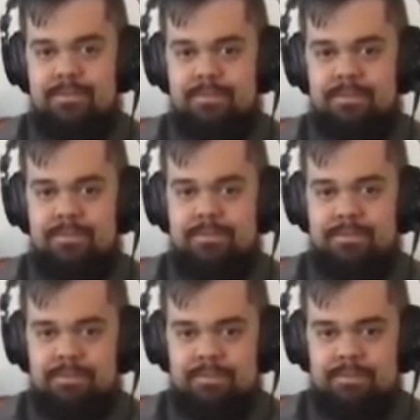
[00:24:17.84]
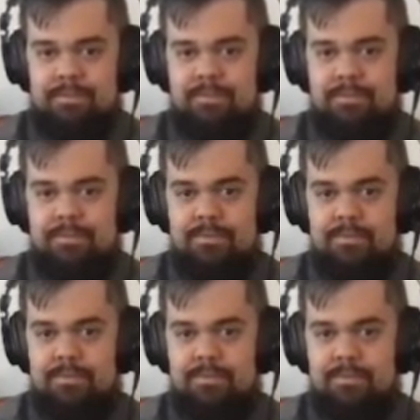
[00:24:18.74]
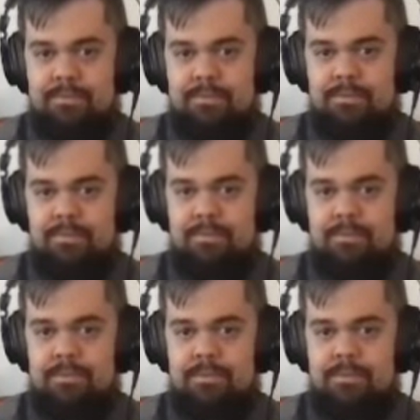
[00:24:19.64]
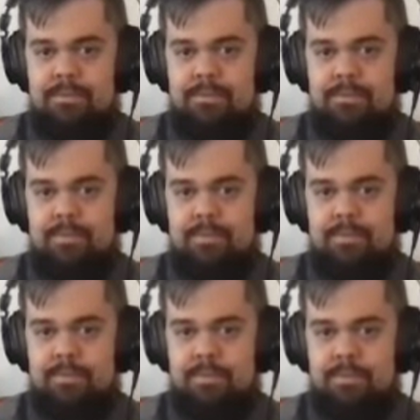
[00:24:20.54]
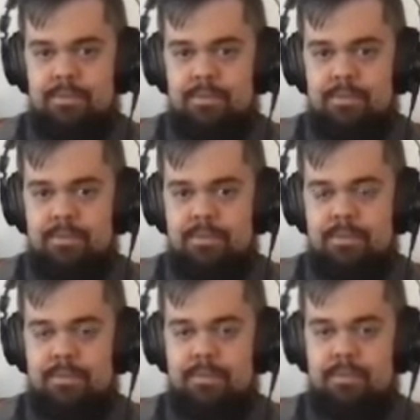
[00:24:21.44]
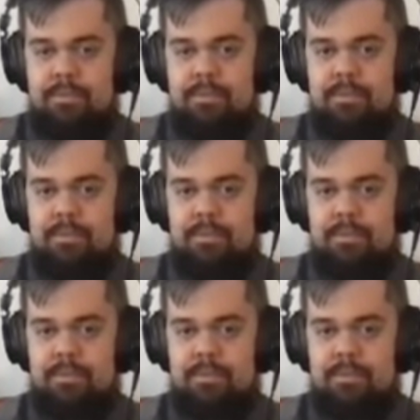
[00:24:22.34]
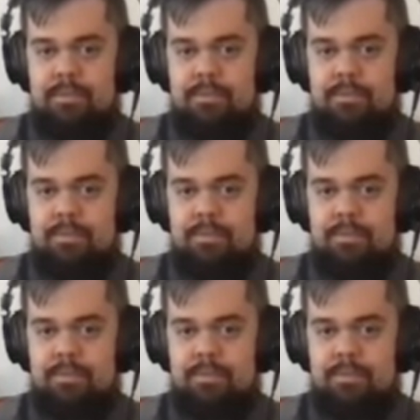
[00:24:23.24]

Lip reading: No words are spoken by the person on screen.